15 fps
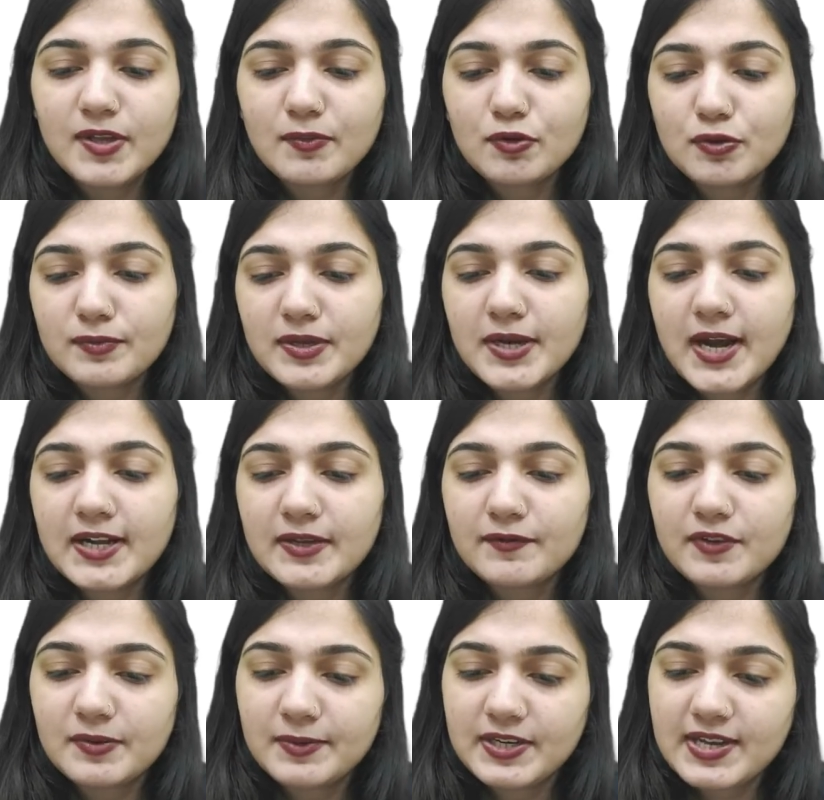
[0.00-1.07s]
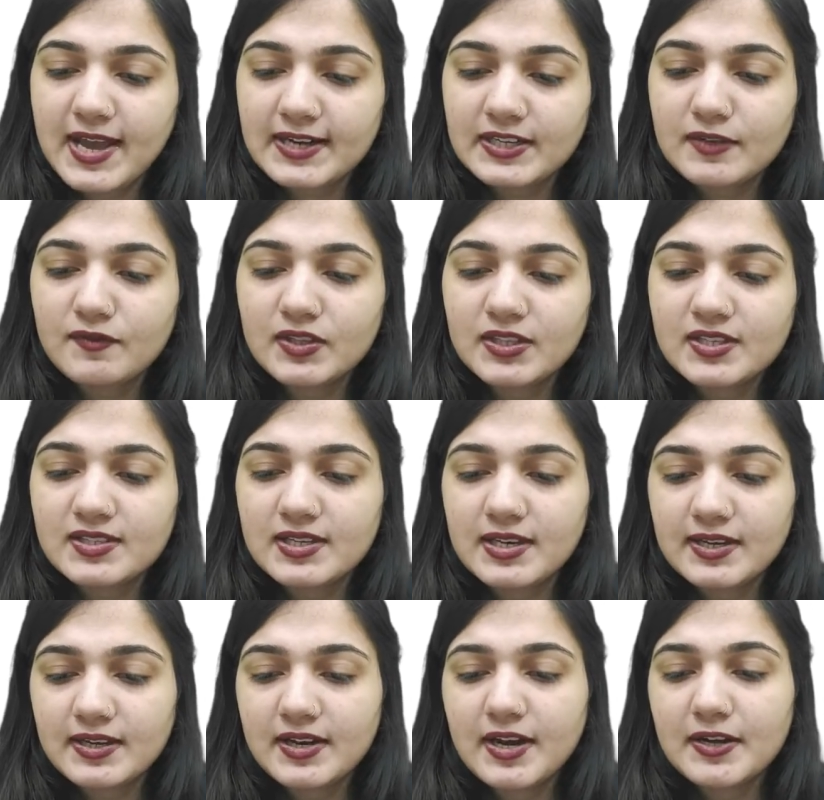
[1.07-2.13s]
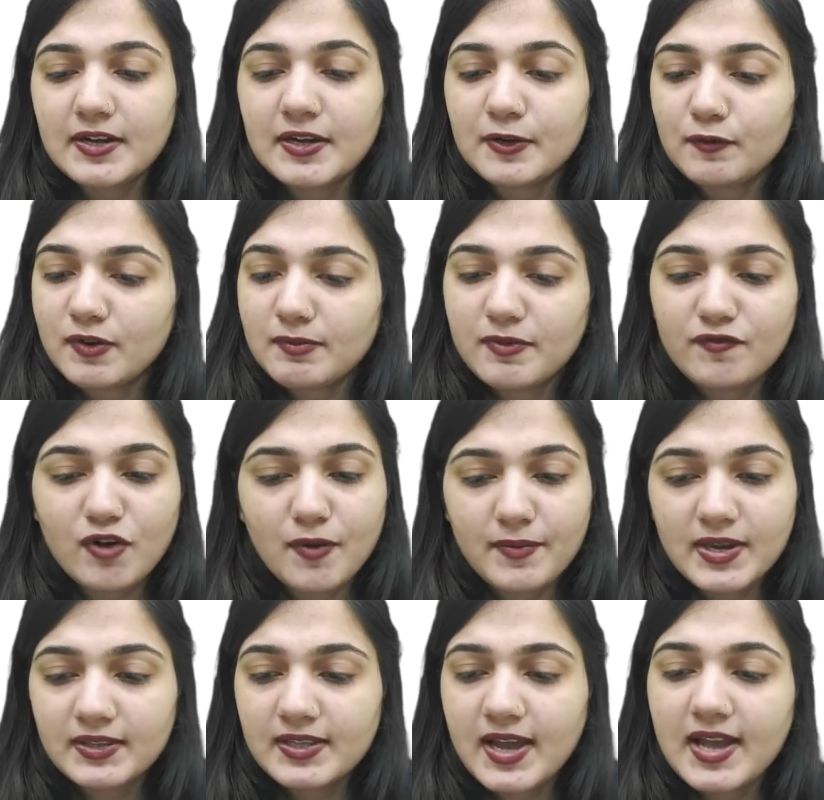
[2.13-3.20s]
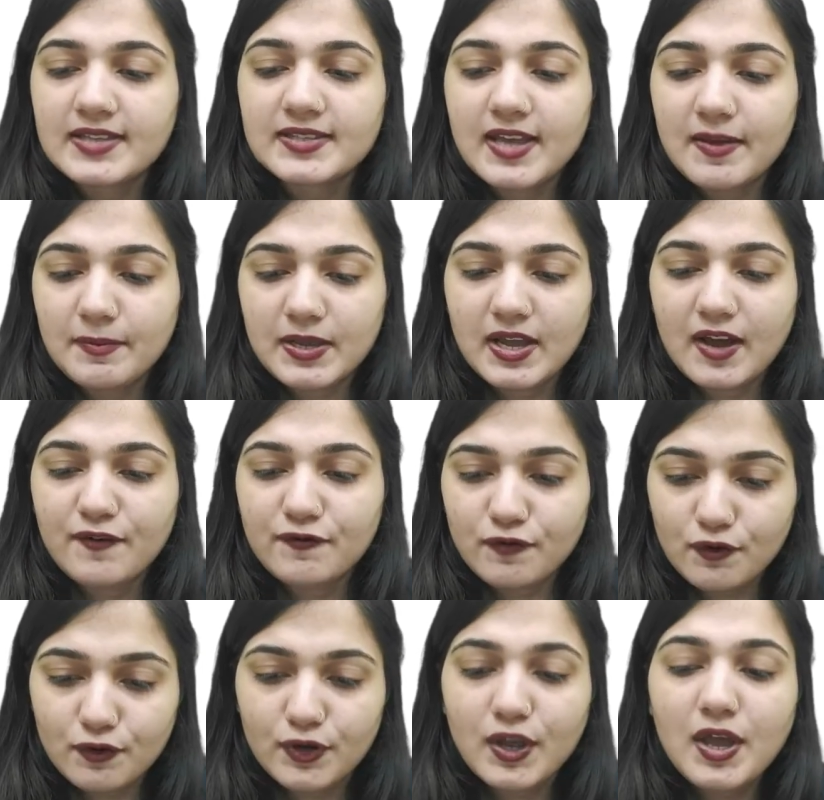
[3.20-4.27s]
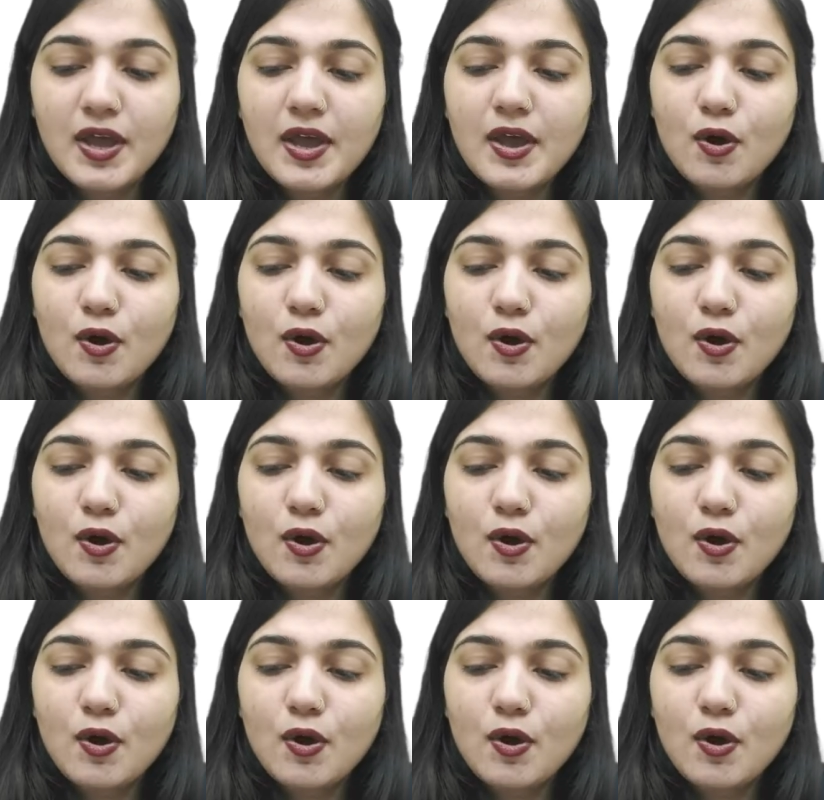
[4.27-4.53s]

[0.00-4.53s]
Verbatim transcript: The bromine atom will be reacting with the silicon and it will be forming the SiBr4.